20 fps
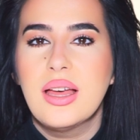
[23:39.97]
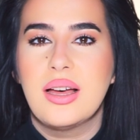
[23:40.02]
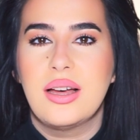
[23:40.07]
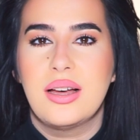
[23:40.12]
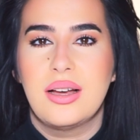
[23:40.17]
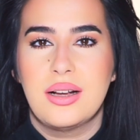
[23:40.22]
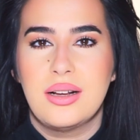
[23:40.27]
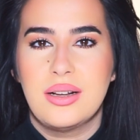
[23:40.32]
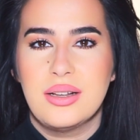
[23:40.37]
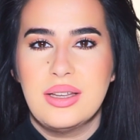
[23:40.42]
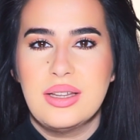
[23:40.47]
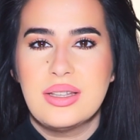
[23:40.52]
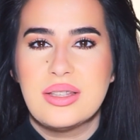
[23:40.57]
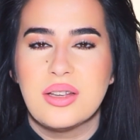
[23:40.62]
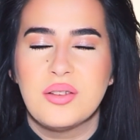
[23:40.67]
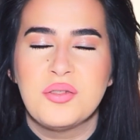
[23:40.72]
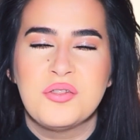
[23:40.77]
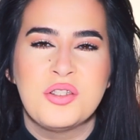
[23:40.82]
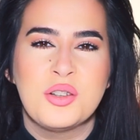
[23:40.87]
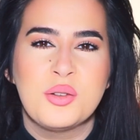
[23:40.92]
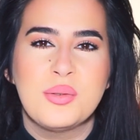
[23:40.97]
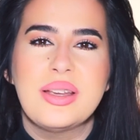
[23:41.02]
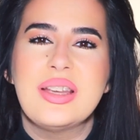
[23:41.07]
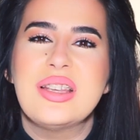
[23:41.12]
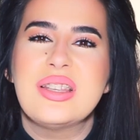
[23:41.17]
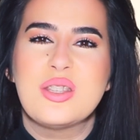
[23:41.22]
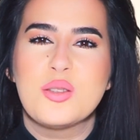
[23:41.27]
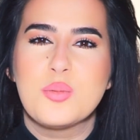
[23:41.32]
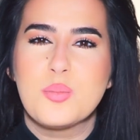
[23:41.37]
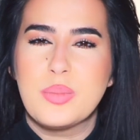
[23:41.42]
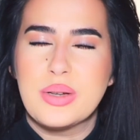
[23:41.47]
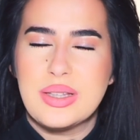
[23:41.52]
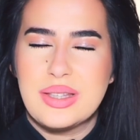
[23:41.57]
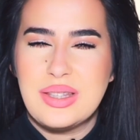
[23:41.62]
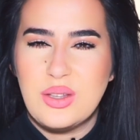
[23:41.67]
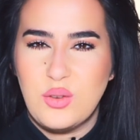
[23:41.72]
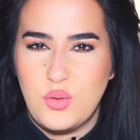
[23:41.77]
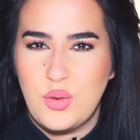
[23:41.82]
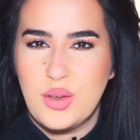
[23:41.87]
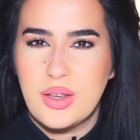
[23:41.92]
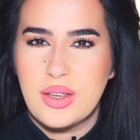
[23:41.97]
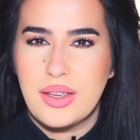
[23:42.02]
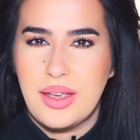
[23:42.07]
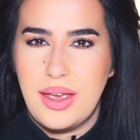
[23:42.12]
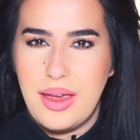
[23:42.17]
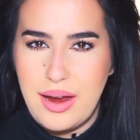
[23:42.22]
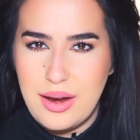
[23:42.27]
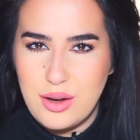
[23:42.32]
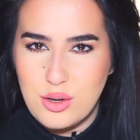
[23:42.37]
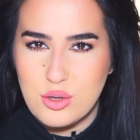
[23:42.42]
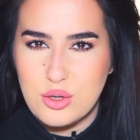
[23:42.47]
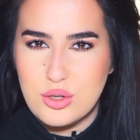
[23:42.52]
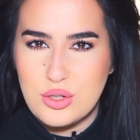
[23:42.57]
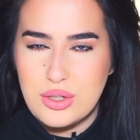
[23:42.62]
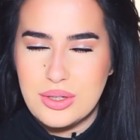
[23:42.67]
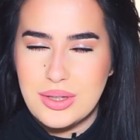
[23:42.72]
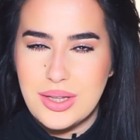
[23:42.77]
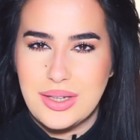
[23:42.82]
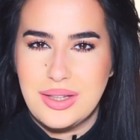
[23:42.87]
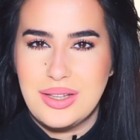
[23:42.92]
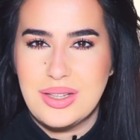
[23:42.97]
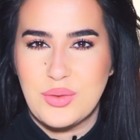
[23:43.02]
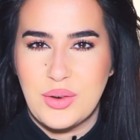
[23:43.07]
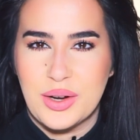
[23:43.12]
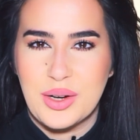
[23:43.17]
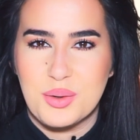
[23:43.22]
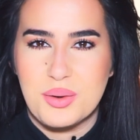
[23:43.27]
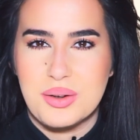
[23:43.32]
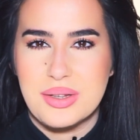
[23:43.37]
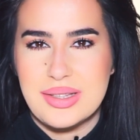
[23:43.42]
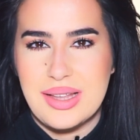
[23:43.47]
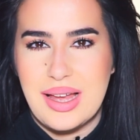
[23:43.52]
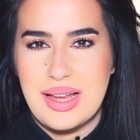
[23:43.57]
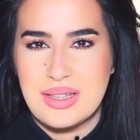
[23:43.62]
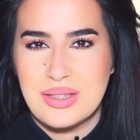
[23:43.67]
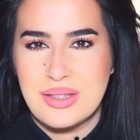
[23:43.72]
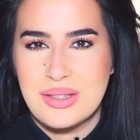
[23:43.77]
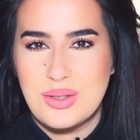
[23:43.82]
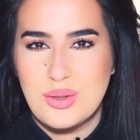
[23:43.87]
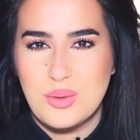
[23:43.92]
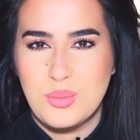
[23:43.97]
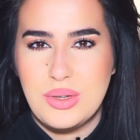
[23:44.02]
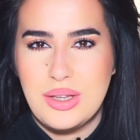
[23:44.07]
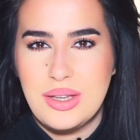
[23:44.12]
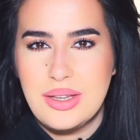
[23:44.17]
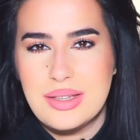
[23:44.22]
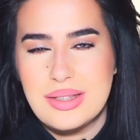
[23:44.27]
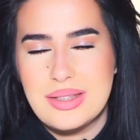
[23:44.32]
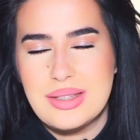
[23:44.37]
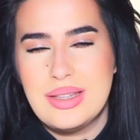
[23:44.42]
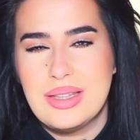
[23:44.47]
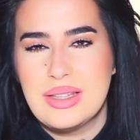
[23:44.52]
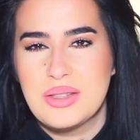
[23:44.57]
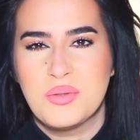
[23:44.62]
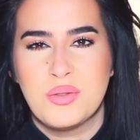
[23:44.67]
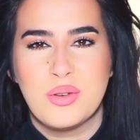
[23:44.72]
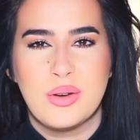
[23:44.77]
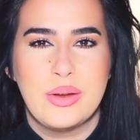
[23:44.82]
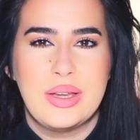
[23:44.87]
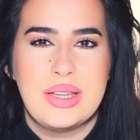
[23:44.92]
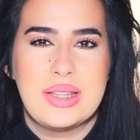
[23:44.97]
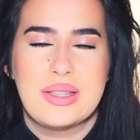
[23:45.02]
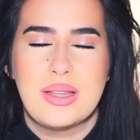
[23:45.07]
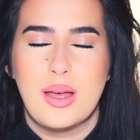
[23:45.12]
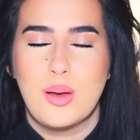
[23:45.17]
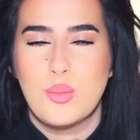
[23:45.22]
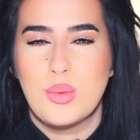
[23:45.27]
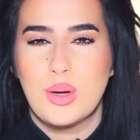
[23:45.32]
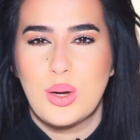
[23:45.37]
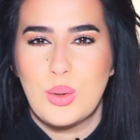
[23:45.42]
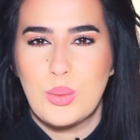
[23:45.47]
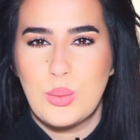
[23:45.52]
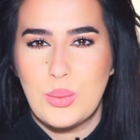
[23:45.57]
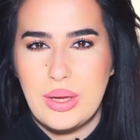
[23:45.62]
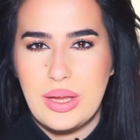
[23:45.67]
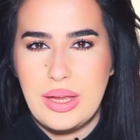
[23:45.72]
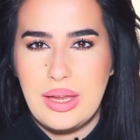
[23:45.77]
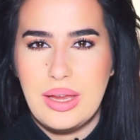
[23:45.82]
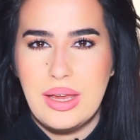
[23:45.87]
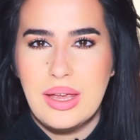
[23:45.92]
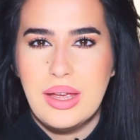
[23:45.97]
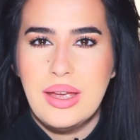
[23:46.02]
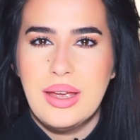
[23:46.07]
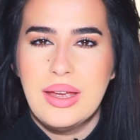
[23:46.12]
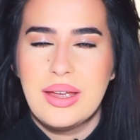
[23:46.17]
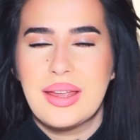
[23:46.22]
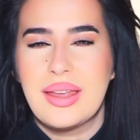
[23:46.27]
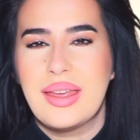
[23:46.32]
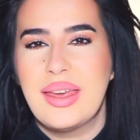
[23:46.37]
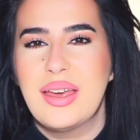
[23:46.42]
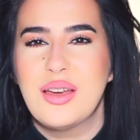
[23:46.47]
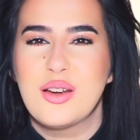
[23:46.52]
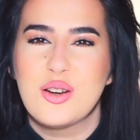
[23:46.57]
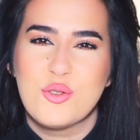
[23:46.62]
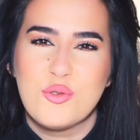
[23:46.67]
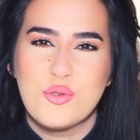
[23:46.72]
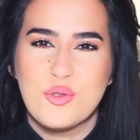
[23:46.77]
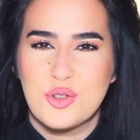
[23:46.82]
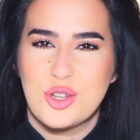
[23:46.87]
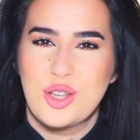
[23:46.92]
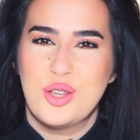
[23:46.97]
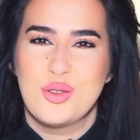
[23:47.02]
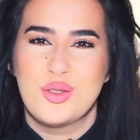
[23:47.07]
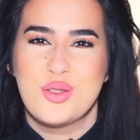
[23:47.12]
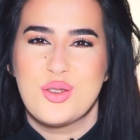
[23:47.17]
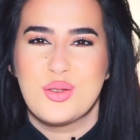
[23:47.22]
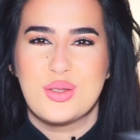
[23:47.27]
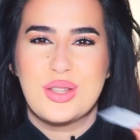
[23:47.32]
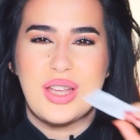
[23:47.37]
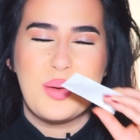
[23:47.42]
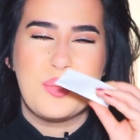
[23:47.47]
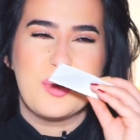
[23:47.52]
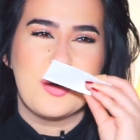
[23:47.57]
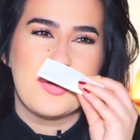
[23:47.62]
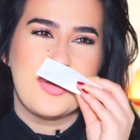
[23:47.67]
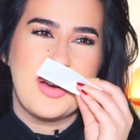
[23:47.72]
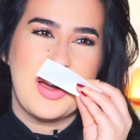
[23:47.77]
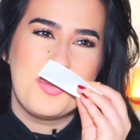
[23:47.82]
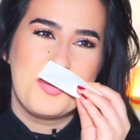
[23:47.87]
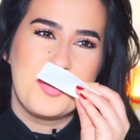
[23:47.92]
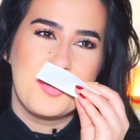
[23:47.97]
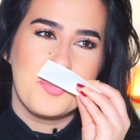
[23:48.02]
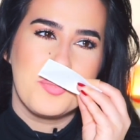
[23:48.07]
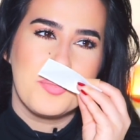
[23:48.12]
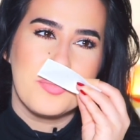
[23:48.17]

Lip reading: It's a very specific energy that this fragrance has to me. It's this very summery, carefree, you know, type of vibe.